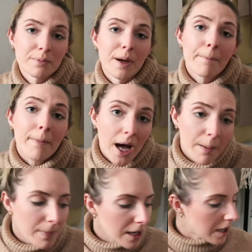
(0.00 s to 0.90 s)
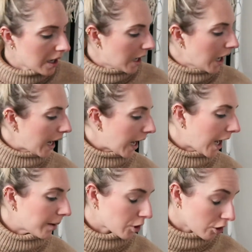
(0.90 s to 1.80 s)
to my mum,
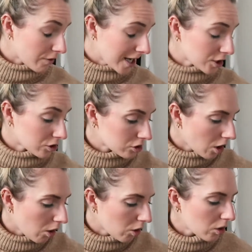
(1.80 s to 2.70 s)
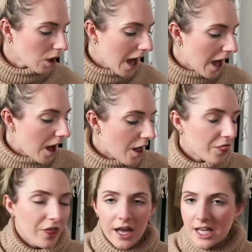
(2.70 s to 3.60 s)
God rest her soul,
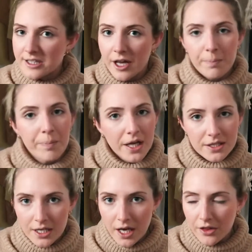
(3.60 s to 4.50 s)
that is like butter.